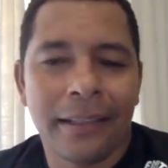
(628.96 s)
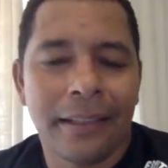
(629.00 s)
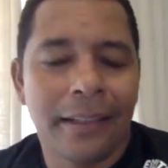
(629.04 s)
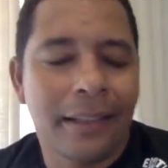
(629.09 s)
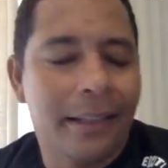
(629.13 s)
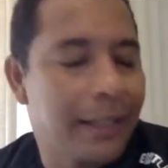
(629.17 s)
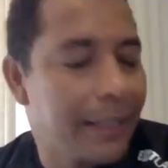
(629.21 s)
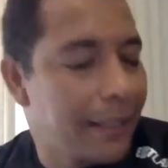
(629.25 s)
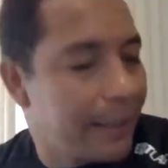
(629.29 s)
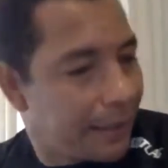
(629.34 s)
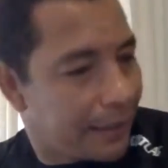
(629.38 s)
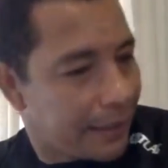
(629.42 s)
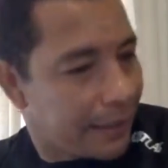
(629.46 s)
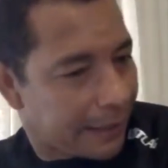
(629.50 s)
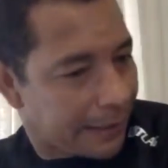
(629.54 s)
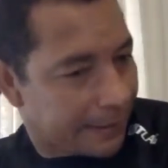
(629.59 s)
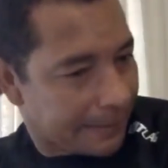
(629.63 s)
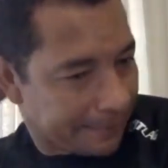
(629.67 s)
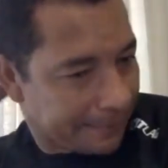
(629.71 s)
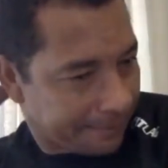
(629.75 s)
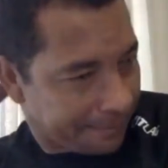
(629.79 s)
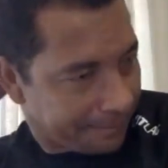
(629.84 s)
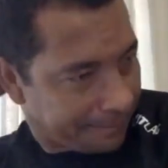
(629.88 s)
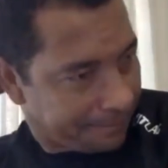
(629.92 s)

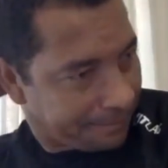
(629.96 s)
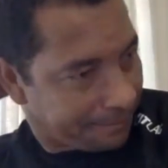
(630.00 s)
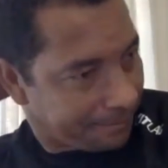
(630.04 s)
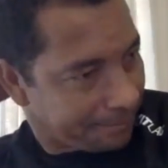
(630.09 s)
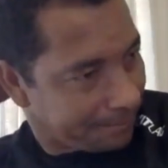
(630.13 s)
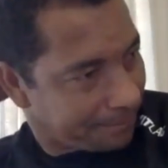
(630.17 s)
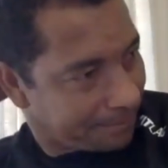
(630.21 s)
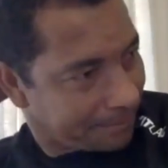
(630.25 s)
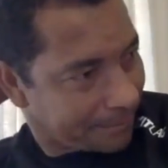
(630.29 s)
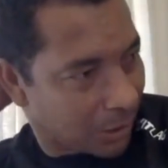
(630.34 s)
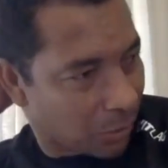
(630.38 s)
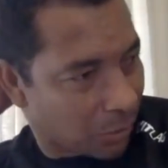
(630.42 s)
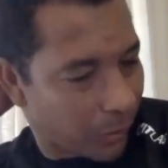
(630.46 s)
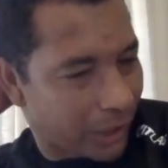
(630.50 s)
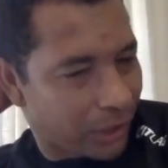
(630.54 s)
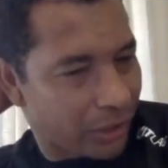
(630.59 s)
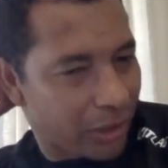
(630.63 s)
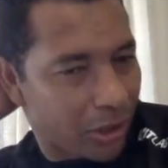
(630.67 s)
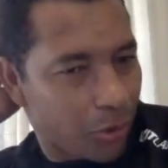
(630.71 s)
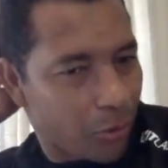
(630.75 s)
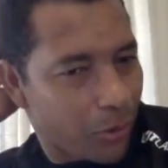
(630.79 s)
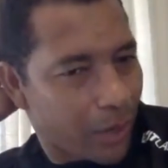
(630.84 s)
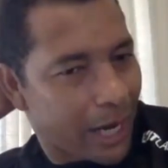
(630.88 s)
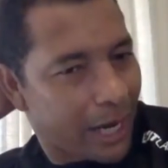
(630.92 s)
And when
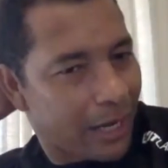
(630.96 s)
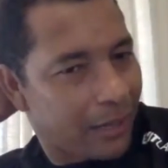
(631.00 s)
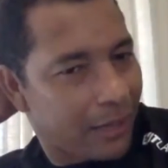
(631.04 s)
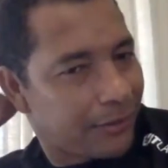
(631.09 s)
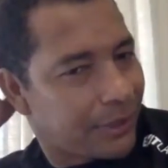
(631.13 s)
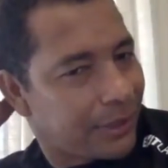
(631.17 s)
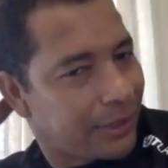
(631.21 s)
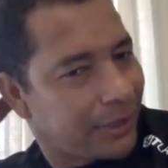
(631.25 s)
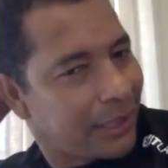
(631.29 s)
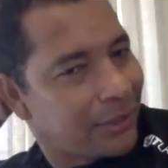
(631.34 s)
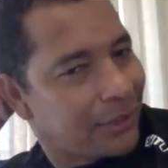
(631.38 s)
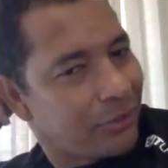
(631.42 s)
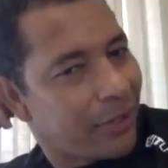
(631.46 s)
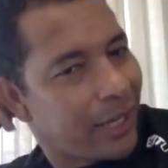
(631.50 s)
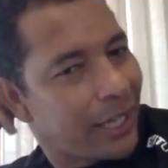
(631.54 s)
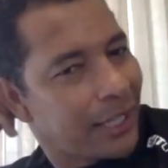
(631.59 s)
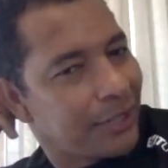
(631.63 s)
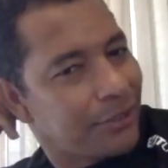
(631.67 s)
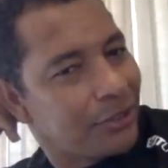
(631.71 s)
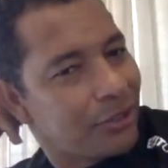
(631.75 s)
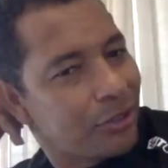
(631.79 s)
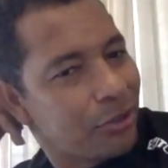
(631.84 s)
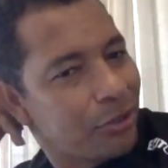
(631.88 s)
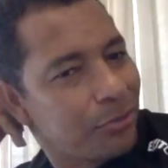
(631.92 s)
I arrived in the
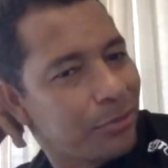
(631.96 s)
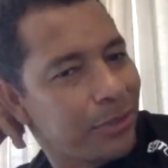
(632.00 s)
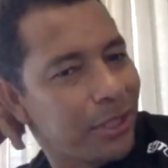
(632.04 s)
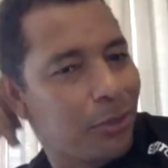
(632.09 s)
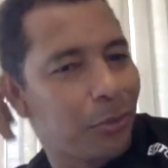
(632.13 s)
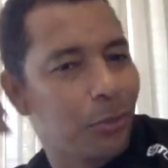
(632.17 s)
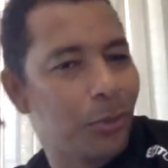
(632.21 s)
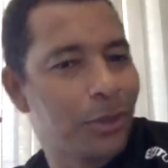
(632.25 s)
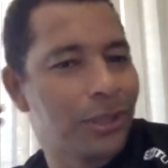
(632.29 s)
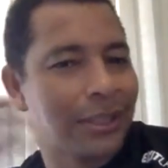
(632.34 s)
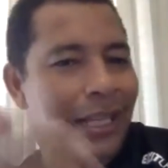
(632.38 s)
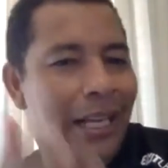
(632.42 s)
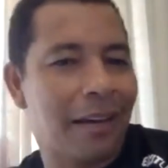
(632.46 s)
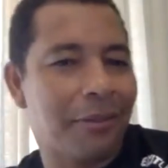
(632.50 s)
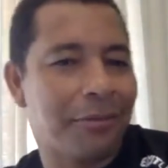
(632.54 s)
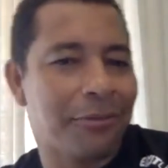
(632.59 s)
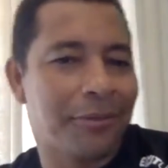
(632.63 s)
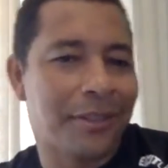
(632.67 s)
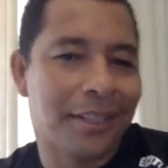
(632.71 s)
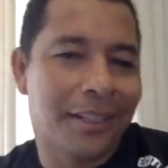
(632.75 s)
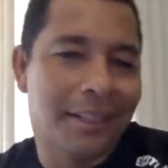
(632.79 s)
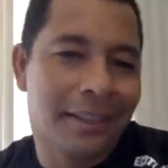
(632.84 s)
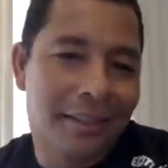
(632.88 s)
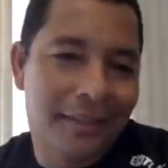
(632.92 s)
dressing room, they was
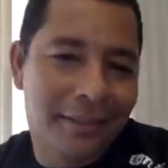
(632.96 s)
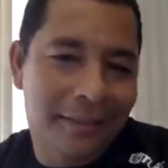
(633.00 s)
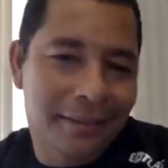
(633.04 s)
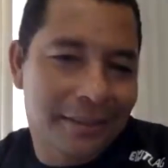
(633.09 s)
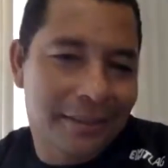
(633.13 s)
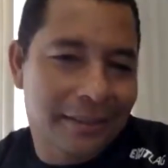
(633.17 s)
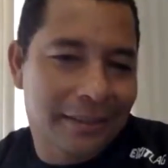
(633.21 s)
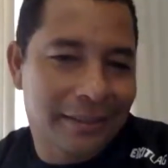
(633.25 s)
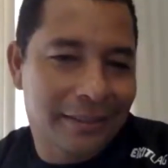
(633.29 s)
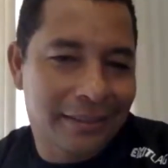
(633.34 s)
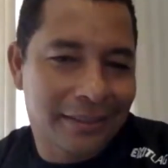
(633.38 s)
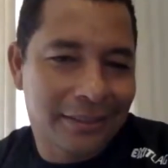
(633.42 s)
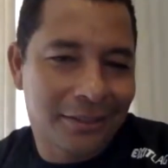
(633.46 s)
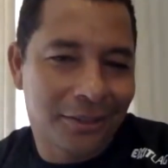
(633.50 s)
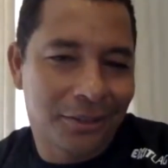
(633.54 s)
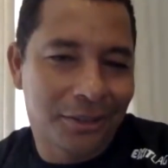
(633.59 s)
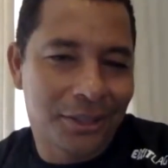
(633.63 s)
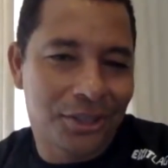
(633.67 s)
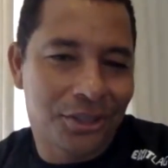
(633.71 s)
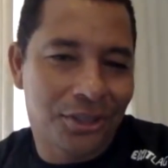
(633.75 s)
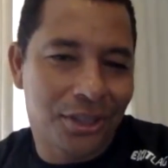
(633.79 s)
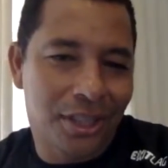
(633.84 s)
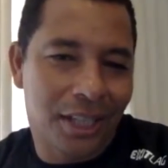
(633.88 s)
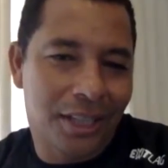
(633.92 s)
laughing
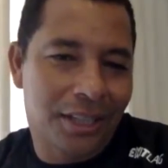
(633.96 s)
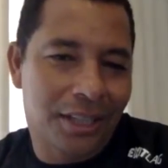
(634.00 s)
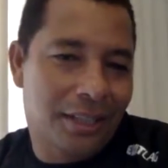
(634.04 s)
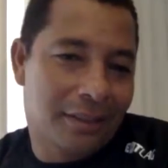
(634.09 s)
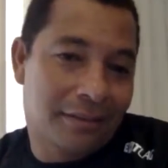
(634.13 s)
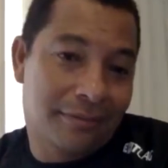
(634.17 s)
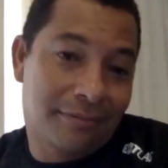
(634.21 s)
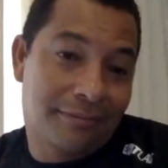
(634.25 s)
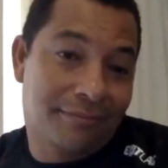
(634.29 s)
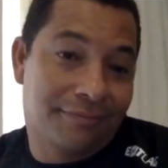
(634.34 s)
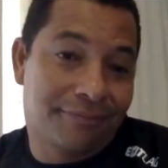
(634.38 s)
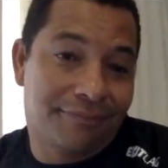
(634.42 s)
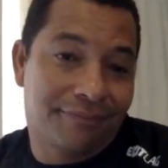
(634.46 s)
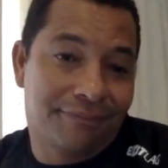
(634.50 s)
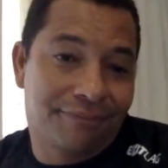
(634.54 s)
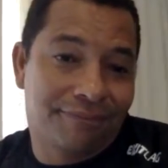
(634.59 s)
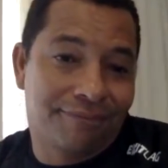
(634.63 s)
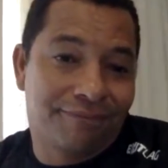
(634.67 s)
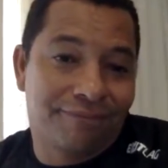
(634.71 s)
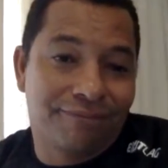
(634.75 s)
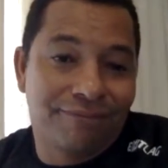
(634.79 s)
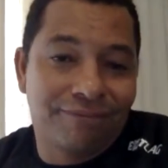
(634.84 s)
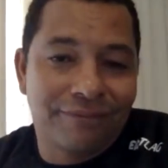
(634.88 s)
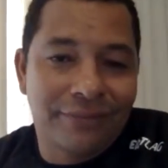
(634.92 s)
on each other.
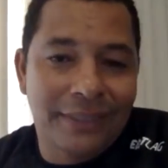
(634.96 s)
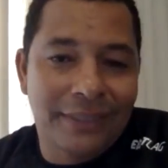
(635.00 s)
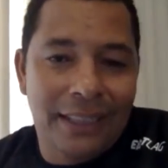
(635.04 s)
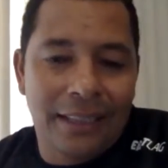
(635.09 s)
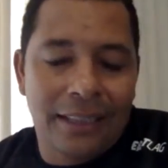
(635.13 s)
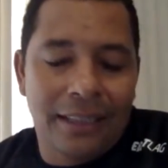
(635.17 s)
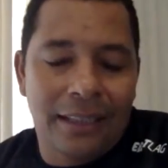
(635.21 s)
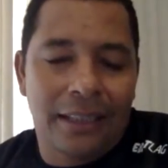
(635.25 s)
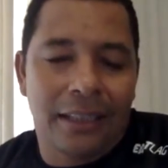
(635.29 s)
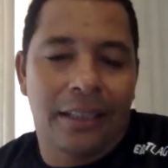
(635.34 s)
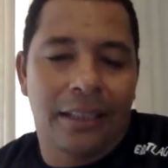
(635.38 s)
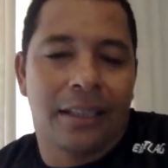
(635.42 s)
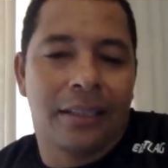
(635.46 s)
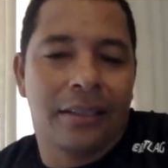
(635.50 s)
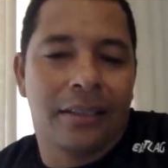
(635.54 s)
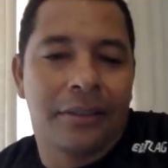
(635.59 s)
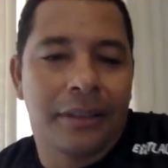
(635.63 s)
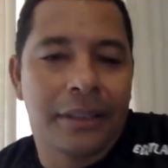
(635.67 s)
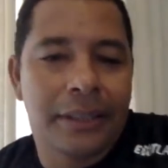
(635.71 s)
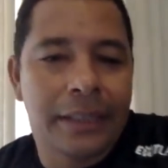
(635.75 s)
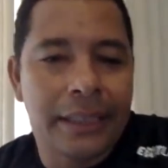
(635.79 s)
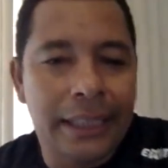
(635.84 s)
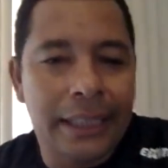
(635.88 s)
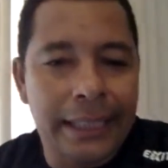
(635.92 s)
Mm-hmm. You
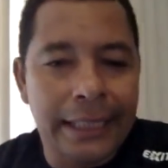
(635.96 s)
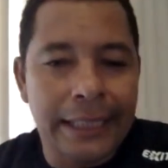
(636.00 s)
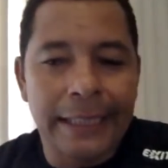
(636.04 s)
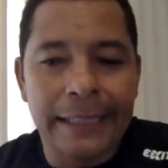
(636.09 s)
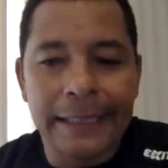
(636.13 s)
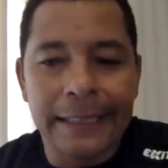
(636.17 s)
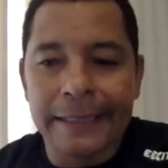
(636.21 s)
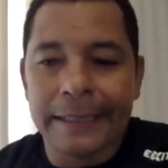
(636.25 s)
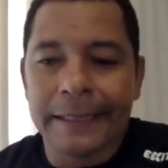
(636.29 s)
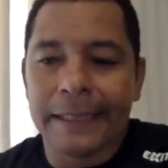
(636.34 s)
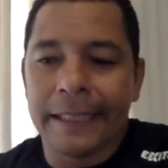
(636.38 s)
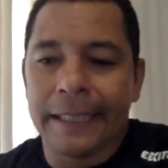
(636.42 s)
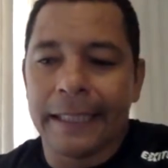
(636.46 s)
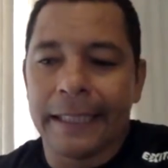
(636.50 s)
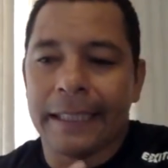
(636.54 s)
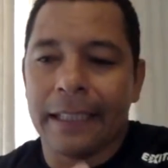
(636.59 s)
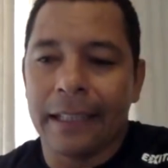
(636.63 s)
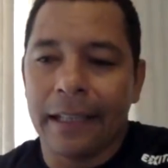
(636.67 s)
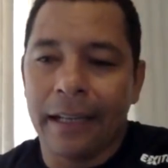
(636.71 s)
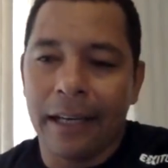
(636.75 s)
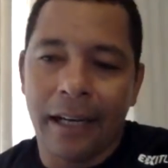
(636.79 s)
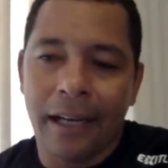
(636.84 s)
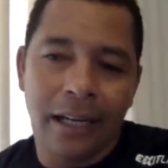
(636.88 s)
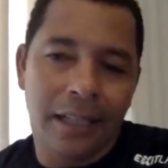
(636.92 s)
know, and
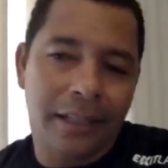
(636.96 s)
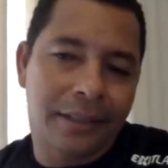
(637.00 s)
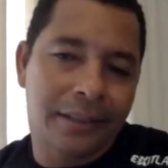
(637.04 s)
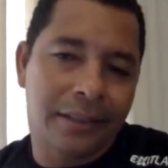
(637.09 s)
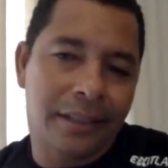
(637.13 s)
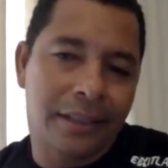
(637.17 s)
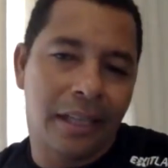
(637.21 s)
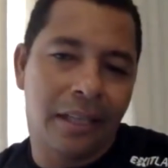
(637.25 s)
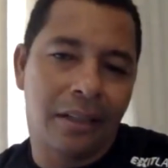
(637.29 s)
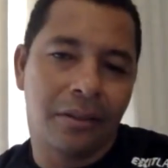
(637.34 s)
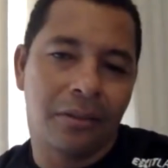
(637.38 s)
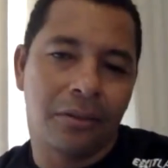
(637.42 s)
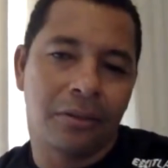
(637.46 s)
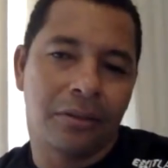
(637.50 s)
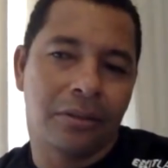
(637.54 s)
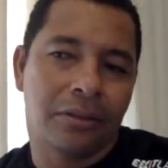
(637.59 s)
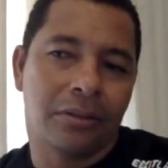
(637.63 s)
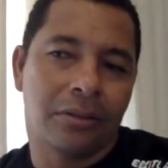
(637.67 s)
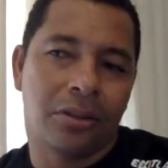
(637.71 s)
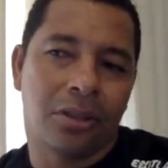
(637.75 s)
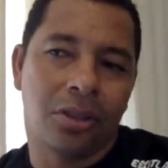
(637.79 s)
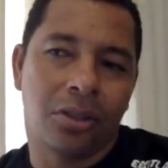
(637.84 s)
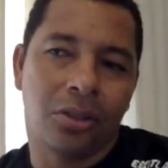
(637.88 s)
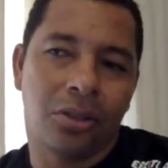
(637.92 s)
Arsene
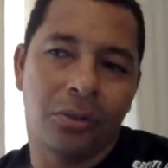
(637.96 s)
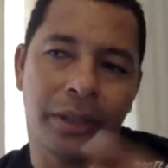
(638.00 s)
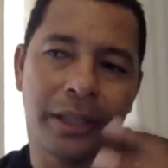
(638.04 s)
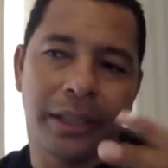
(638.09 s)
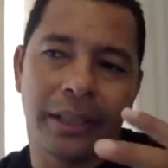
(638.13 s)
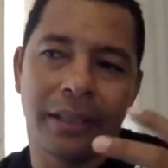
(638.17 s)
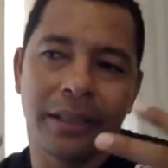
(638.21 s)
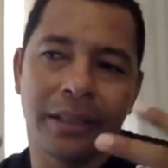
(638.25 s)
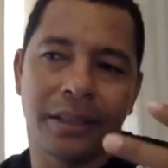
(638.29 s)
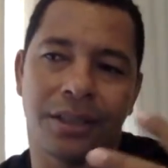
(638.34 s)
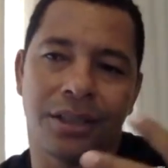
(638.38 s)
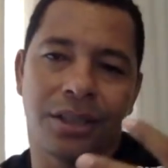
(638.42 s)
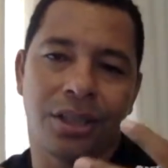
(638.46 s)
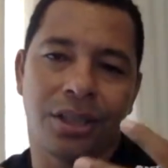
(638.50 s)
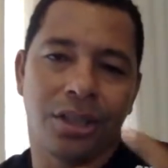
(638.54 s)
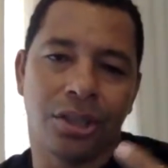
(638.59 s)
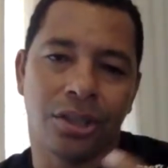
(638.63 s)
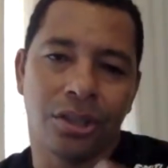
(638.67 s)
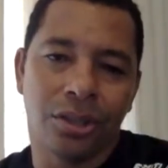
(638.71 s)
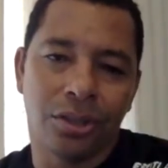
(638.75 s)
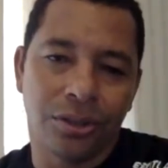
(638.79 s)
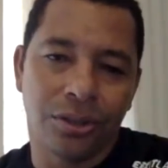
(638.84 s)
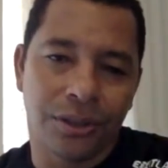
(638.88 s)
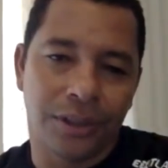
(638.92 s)
always
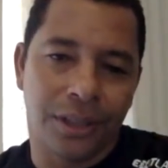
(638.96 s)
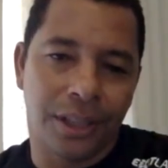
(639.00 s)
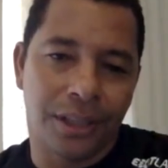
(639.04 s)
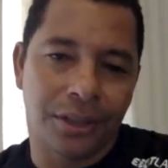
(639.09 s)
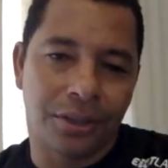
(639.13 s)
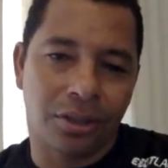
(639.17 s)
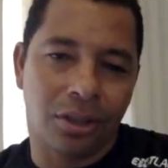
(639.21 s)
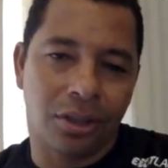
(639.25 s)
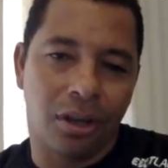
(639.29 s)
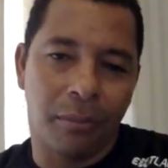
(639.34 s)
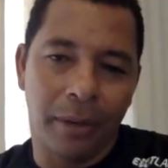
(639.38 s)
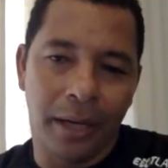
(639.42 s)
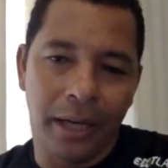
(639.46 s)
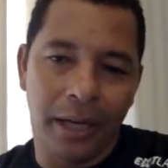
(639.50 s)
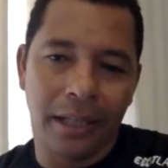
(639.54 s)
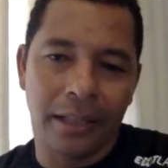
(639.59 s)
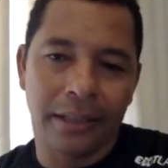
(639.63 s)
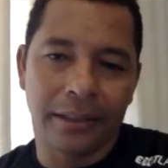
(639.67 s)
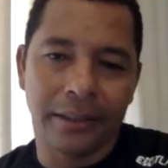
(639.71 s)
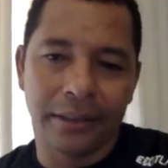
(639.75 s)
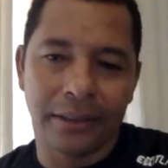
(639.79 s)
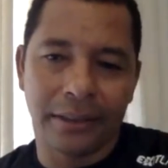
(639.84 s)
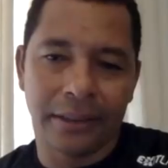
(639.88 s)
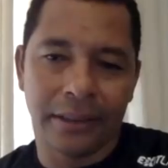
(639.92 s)
use his
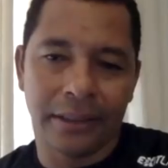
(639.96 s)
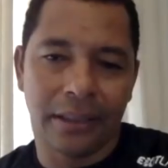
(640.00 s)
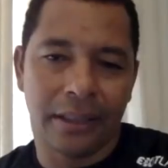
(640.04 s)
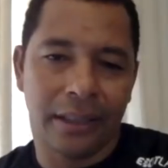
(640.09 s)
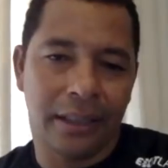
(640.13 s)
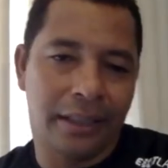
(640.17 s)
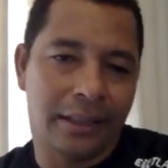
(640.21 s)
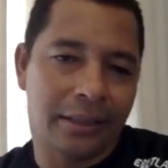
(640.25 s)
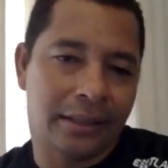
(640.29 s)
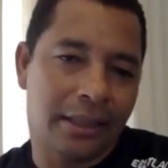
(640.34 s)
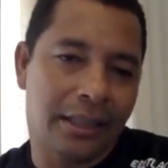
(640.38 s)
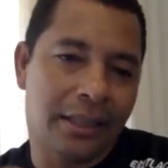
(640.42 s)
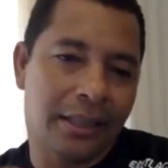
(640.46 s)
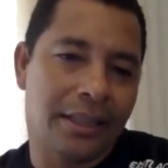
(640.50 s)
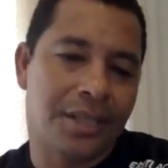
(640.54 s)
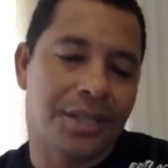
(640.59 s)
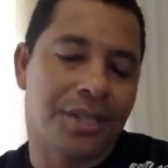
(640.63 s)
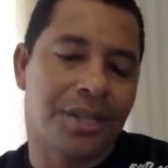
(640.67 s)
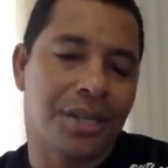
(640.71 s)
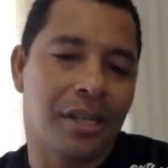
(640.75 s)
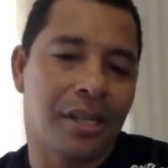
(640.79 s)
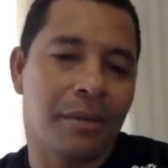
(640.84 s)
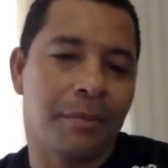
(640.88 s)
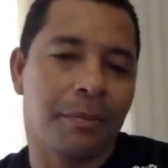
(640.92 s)
command, his
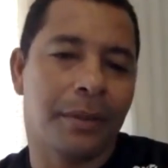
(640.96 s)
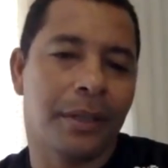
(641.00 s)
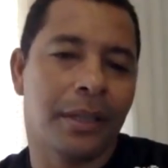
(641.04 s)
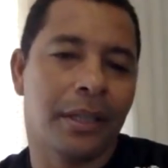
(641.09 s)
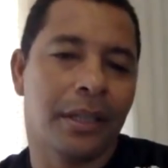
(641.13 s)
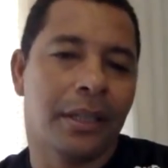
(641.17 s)
leadership,